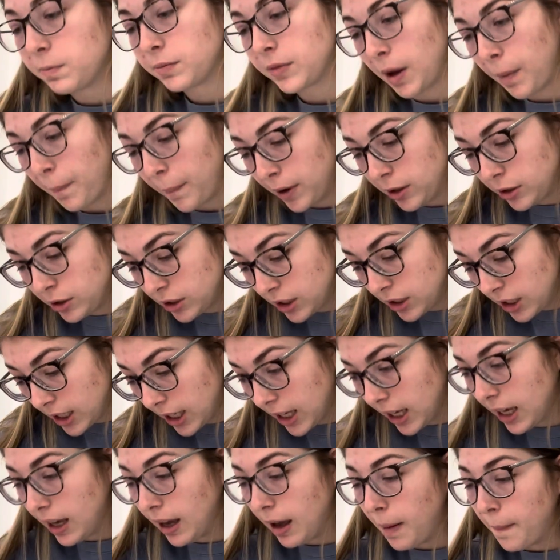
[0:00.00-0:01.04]
Emergency
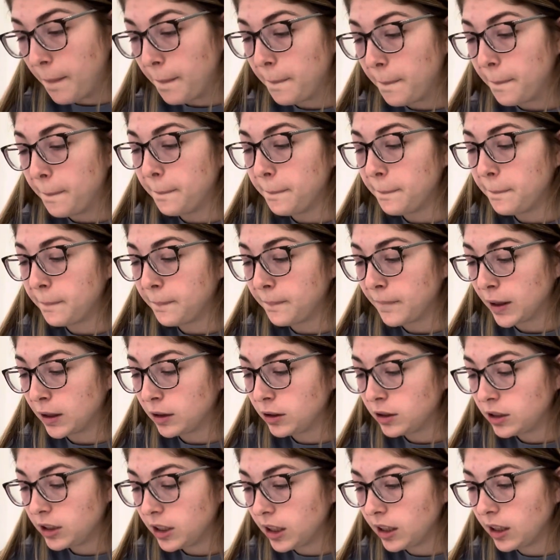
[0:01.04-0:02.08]
kit,
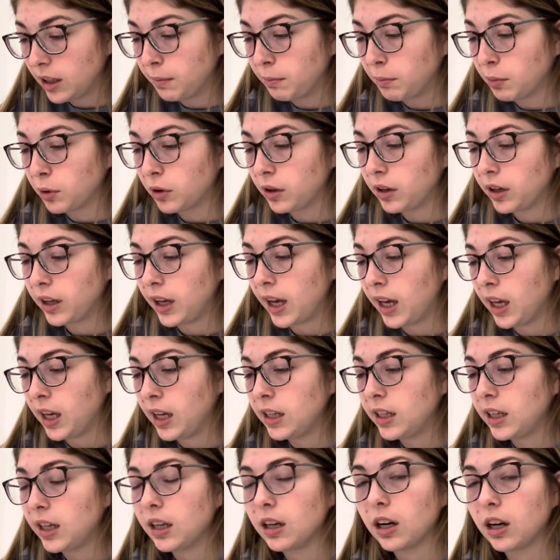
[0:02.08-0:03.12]
emergency clipboard,
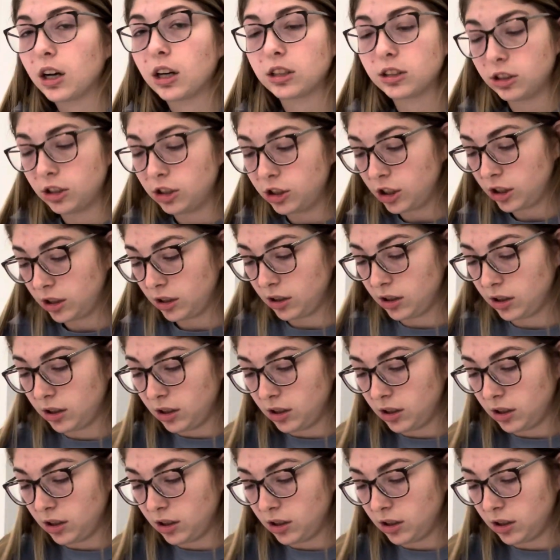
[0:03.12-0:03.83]
AED, and oxygen.